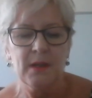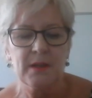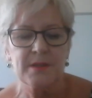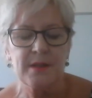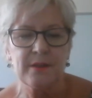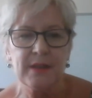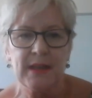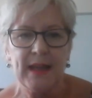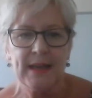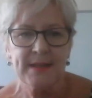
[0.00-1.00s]
So the
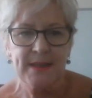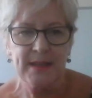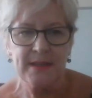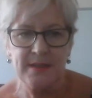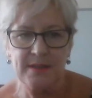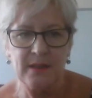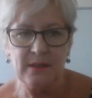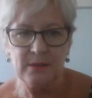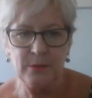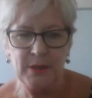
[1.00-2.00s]
essay style
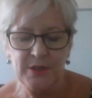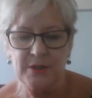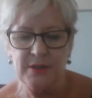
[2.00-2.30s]
question